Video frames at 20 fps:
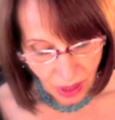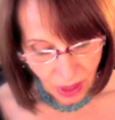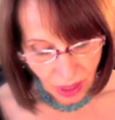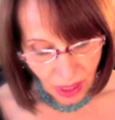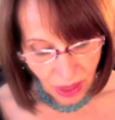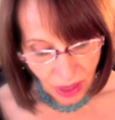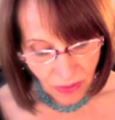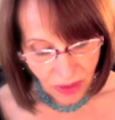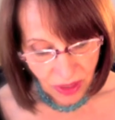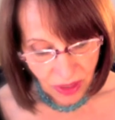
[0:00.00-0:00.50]

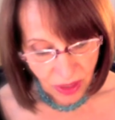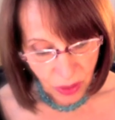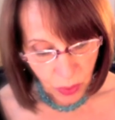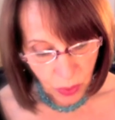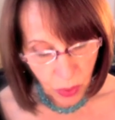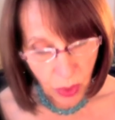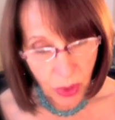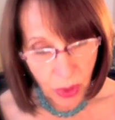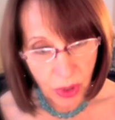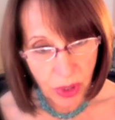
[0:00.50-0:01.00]
even the
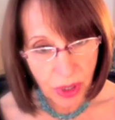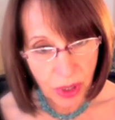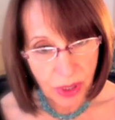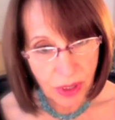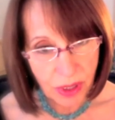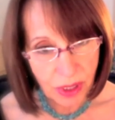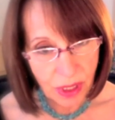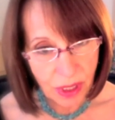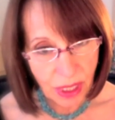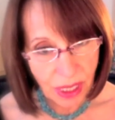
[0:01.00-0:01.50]
word
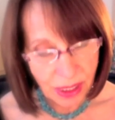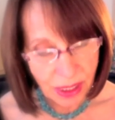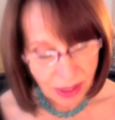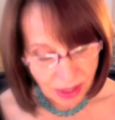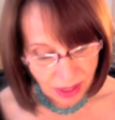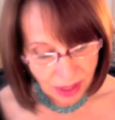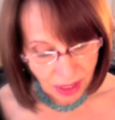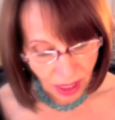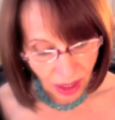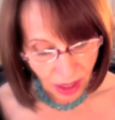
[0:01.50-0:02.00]

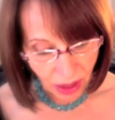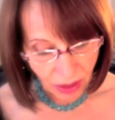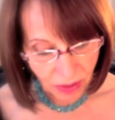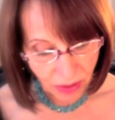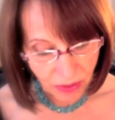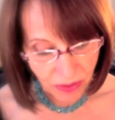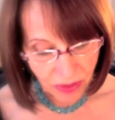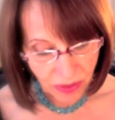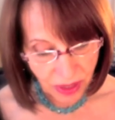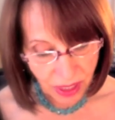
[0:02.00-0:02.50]
itself
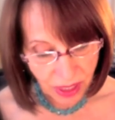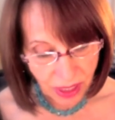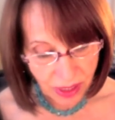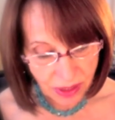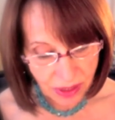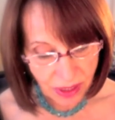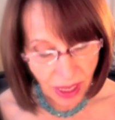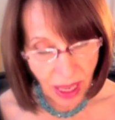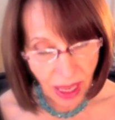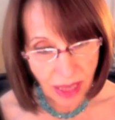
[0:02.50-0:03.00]

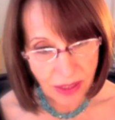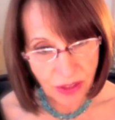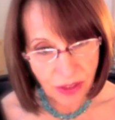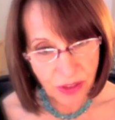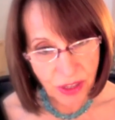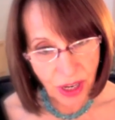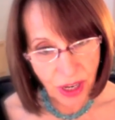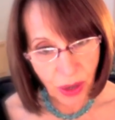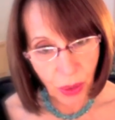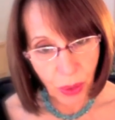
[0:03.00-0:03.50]
is
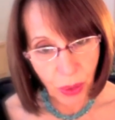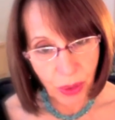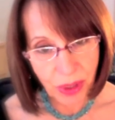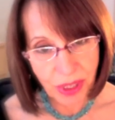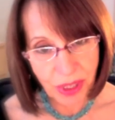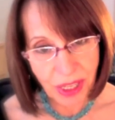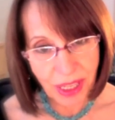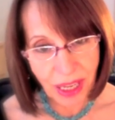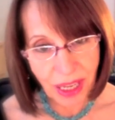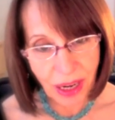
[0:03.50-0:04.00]

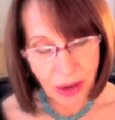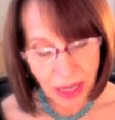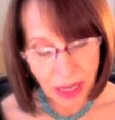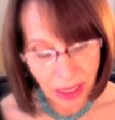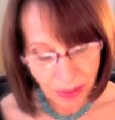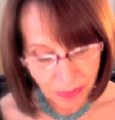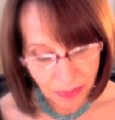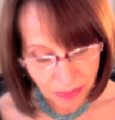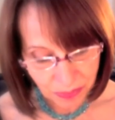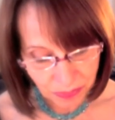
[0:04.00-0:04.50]
extraordinary.